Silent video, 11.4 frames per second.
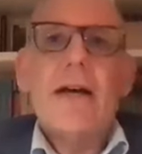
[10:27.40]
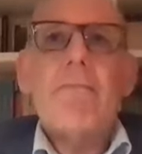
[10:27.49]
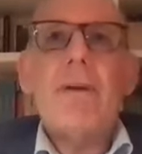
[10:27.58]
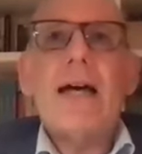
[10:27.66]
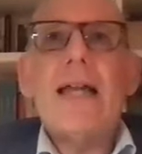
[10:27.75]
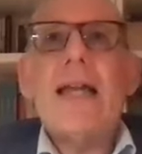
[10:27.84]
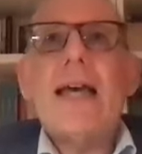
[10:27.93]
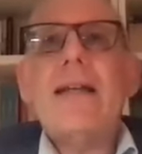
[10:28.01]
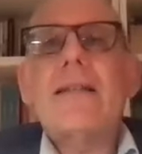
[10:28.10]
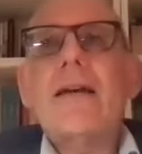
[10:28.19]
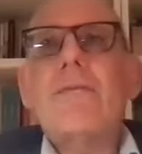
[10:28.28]
But
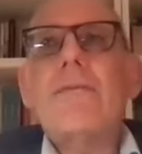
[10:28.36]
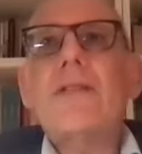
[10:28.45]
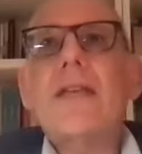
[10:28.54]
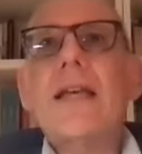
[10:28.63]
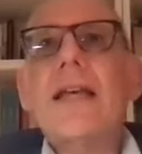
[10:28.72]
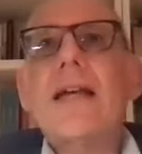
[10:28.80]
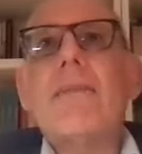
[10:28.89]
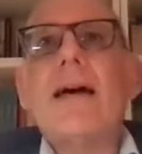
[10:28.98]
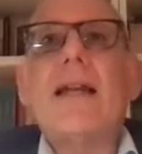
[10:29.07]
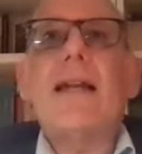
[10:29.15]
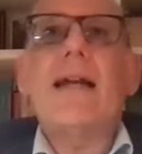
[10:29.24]
as I was thinking
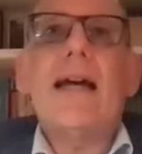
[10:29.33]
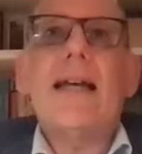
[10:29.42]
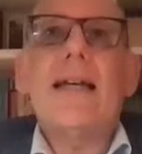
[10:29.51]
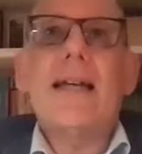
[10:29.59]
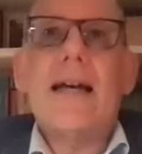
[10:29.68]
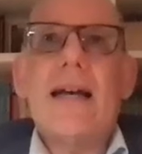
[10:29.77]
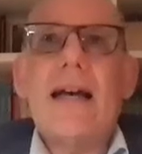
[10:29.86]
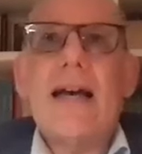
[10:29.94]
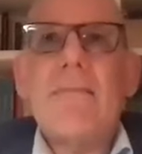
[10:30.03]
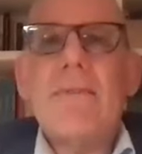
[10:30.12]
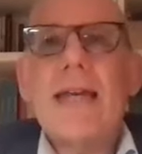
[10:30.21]
about it, I
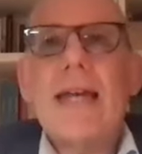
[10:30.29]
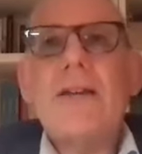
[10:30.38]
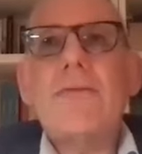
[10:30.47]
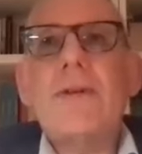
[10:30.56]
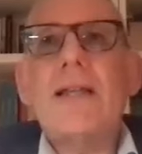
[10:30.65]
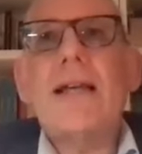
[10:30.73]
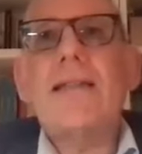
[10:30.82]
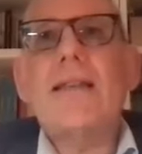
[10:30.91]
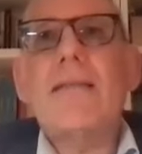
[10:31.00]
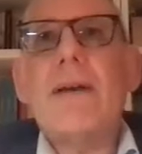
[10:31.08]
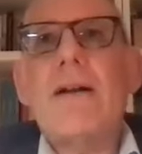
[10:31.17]
began to realize
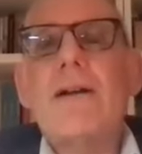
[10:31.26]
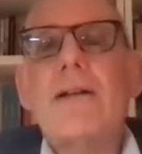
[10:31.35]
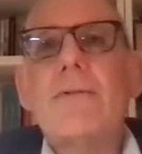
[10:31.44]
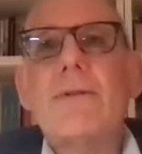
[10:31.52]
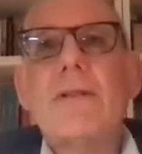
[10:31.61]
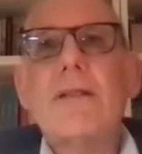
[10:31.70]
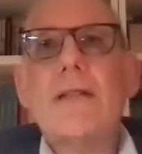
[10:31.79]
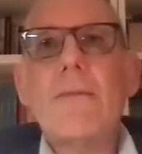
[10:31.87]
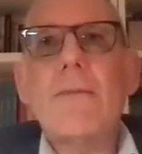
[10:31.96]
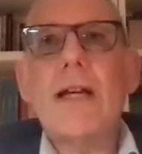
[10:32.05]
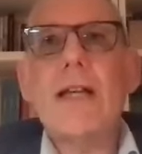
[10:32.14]
that Paris was in
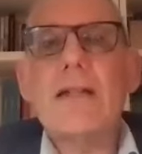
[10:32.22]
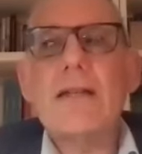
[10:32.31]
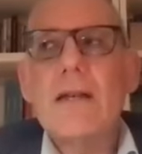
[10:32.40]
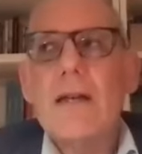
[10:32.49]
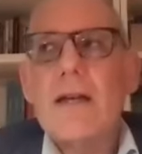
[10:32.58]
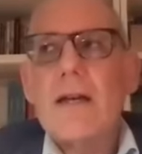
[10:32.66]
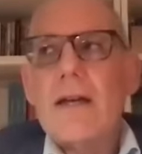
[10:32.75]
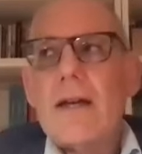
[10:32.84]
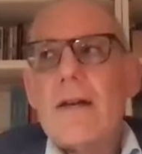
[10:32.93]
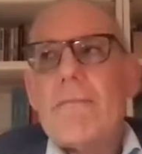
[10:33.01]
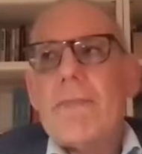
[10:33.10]
some ways
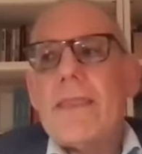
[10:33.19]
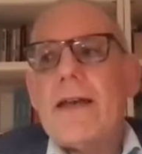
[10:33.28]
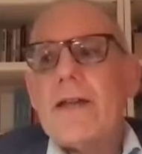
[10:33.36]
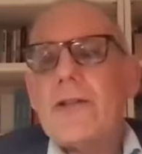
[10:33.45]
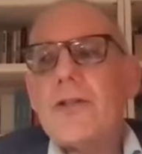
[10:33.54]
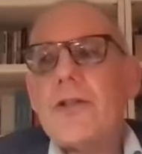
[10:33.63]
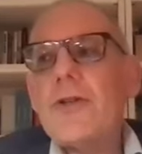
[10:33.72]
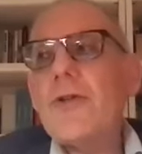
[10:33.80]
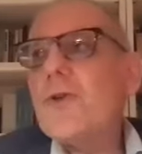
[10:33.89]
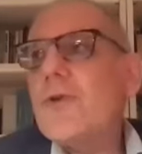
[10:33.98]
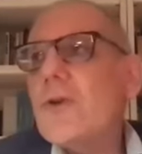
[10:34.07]

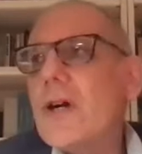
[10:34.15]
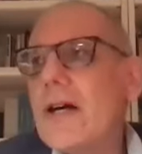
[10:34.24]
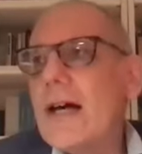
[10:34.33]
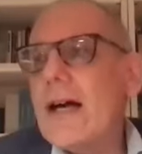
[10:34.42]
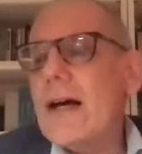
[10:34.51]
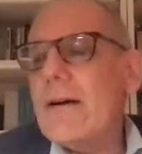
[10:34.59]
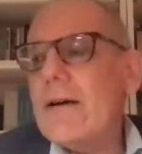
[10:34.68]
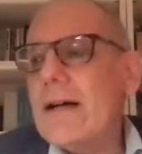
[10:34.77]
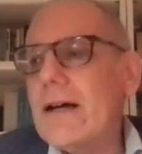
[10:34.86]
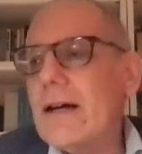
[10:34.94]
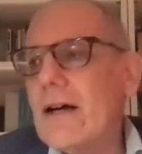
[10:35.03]
too
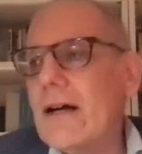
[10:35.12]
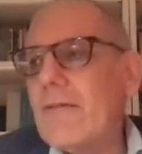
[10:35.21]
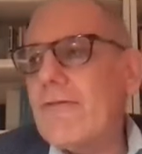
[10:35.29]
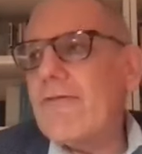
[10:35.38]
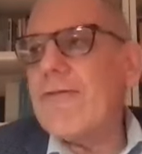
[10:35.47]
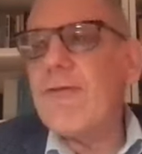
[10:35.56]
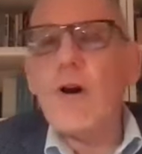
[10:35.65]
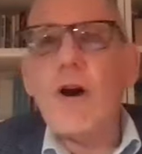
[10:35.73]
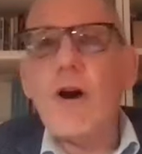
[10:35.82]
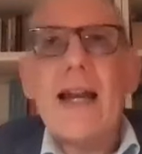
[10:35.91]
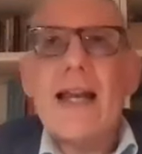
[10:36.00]

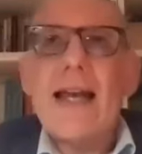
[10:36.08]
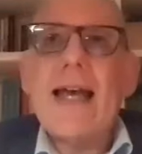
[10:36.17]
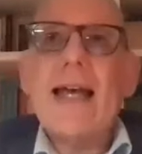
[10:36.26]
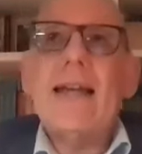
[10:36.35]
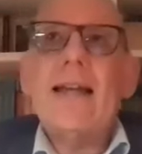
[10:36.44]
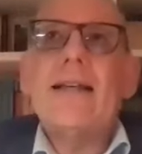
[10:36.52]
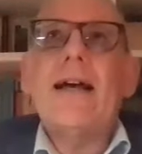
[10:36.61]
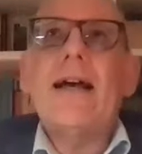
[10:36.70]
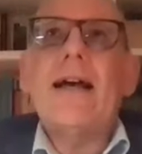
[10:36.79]
fraught and